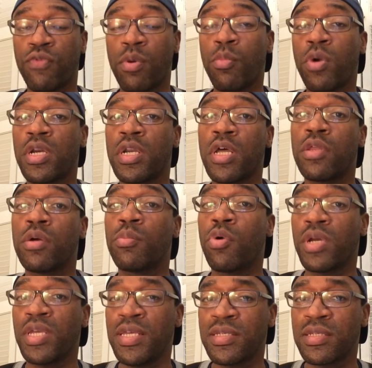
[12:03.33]
from one another
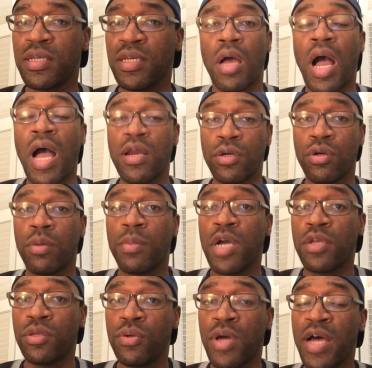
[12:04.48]
more easily. I don't know
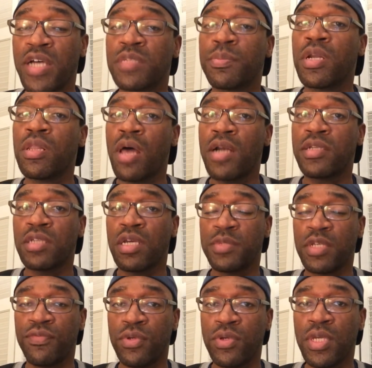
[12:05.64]
about you guys, but a lot of times
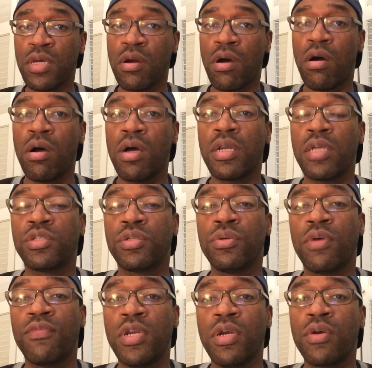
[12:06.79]
if you get on to
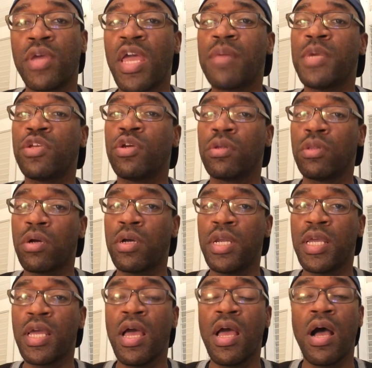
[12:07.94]
a video game and you're
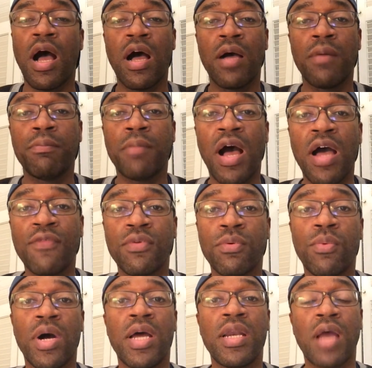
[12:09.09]
learning. Um, I, for
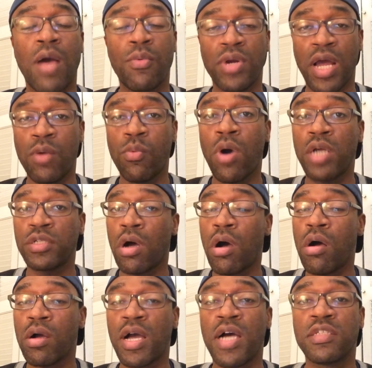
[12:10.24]
one, when I watch
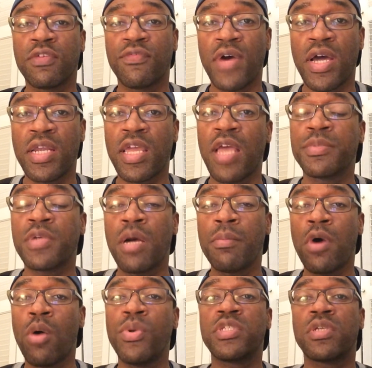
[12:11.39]
all kinds of fighting games, I'm
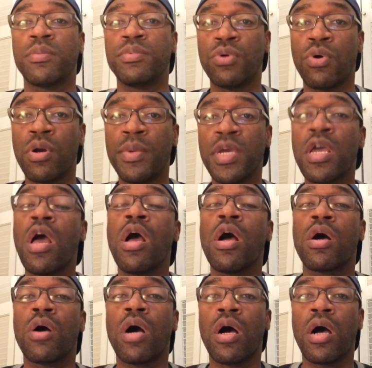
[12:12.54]
always absorbing
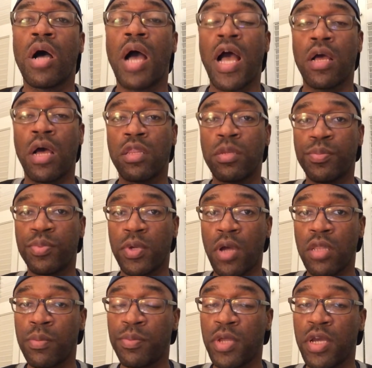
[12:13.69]
uh, other
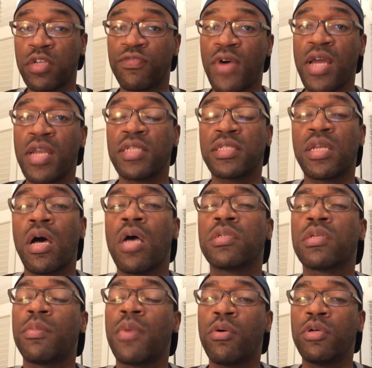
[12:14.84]
other players' fighting
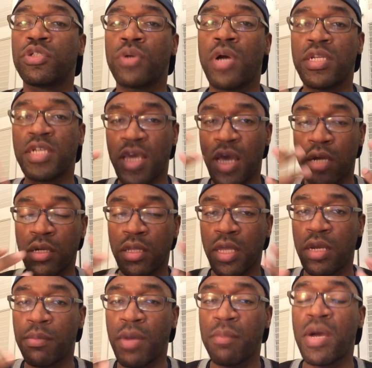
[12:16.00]
styles. I'm always trying to
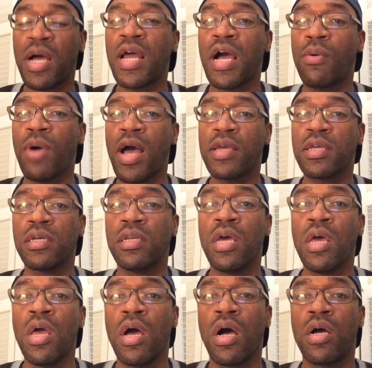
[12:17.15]
calculate in my mind how I could
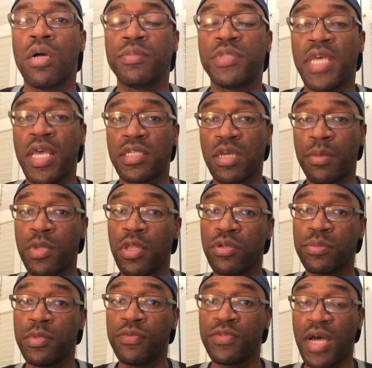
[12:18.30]
um, take some of
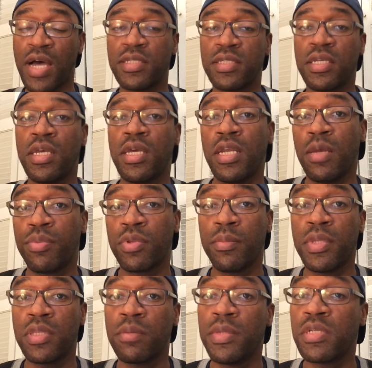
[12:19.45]
those moves I see and
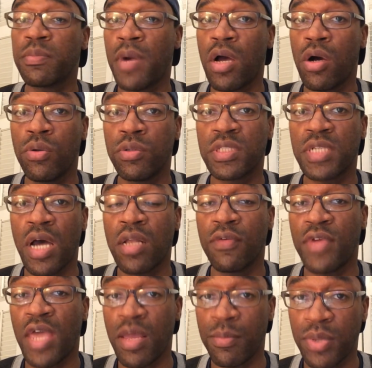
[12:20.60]
implement them into my own style
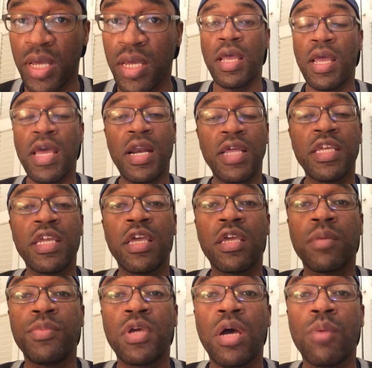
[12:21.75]
of gameplay. And I think it
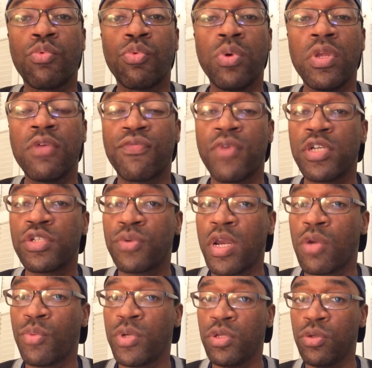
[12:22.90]
can become really
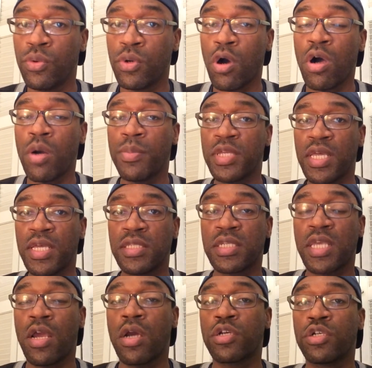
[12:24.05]
frustrating when you go up against
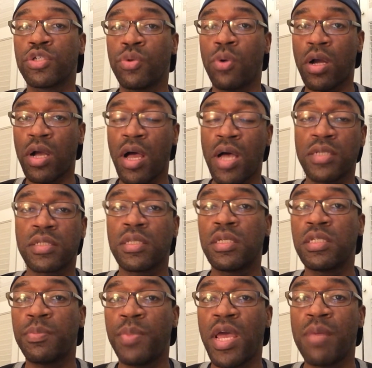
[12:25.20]
characters who are constantly
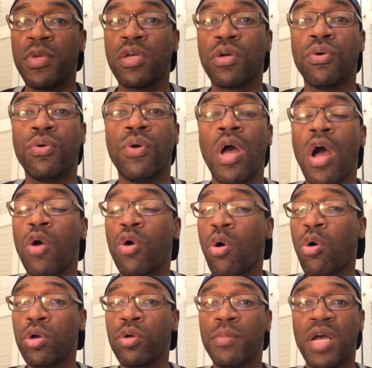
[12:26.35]
spamming, who
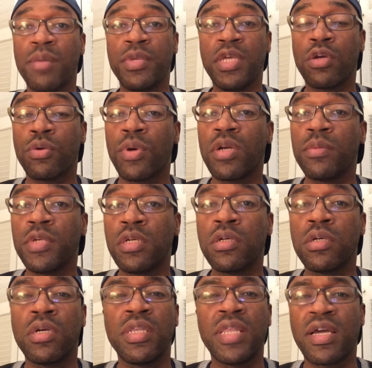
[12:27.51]
or who might be incredibly
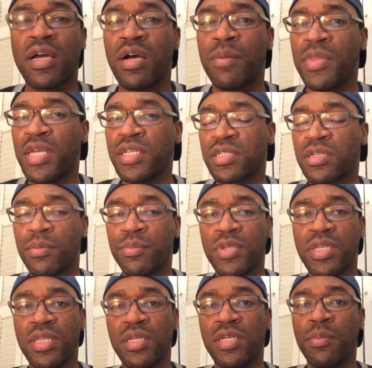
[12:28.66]
good, and they come and they just
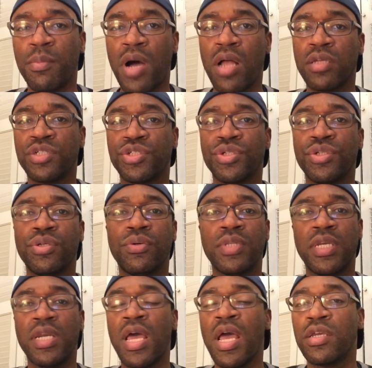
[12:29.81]
completely demolish you, and
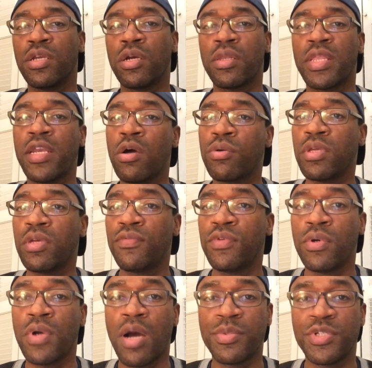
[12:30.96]
then, you know, they don't give you
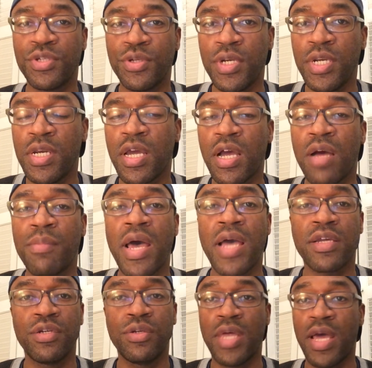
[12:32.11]
an opportunity to come
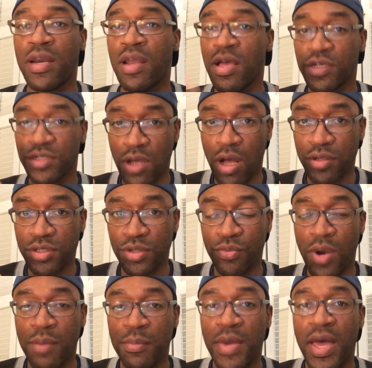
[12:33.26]
back and do that salty
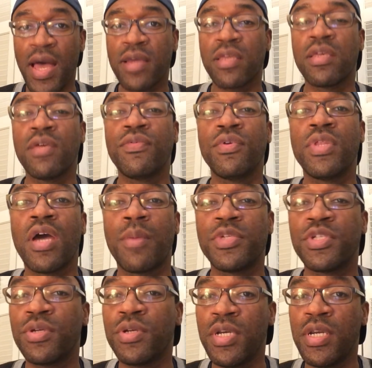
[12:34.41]
run back, give you the
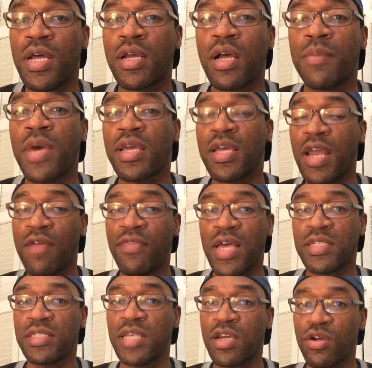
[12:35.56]
opportunity to come back and have
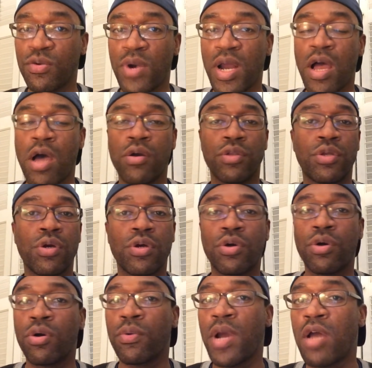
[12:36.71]
that second round or third
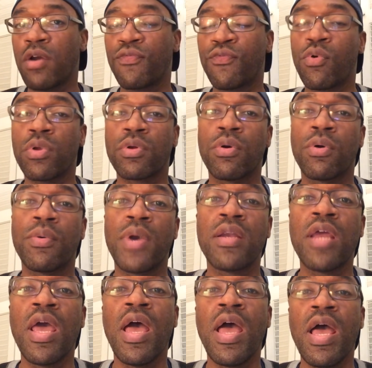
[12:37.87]
go around or fourth go around.